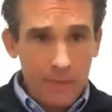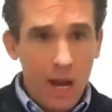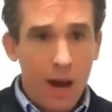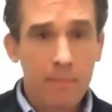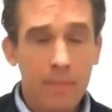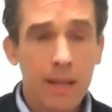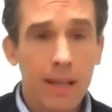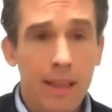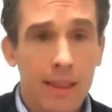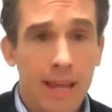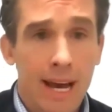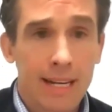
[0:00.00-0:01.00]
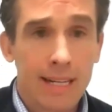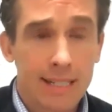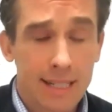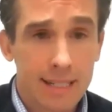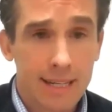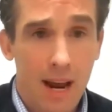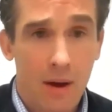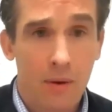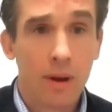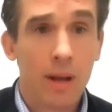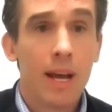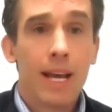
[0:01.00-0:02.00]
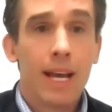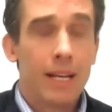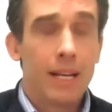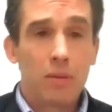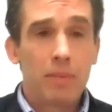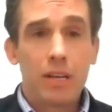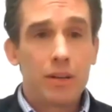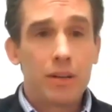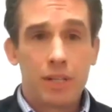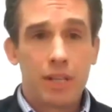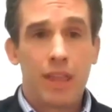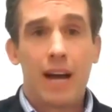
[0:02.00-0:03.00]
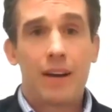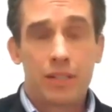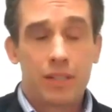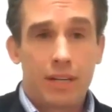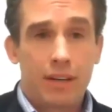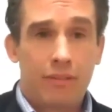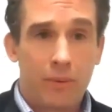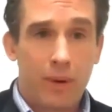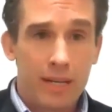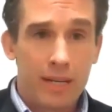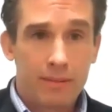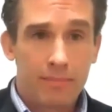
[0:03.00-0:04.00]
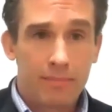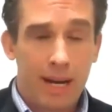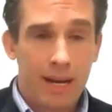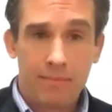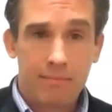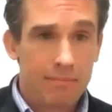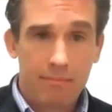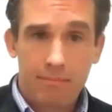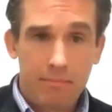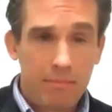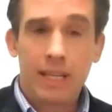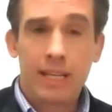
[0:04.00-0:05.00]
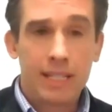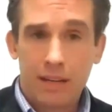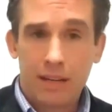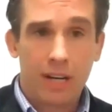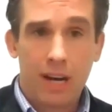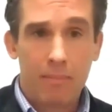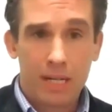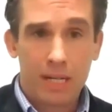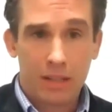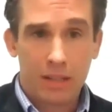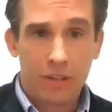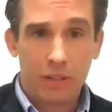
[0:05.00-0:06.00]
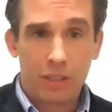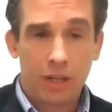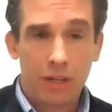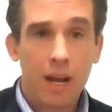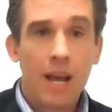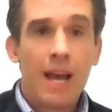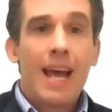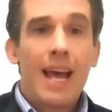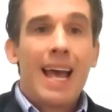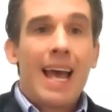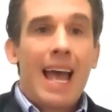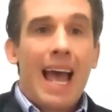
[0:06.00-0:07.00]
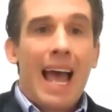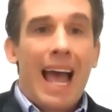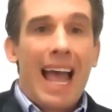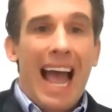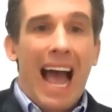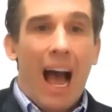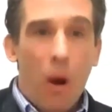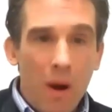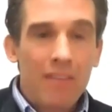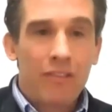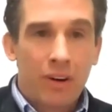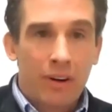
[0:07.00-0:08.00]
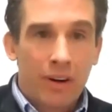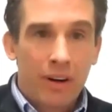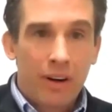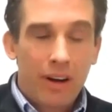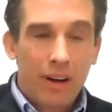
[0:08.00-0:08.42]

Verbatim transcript: um, that exists now is going to be used in thousands of different ways by millions of different companies in the future. However,